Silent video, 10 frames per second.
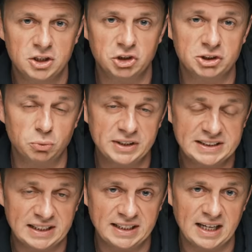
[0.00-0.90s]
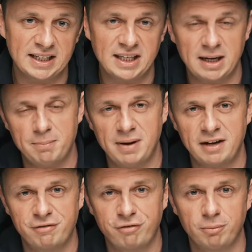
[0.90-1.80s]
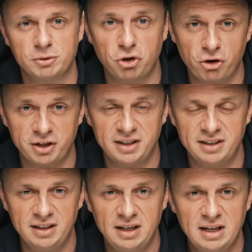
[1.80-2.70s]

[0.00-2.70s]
Just recently, I came back from Turkey,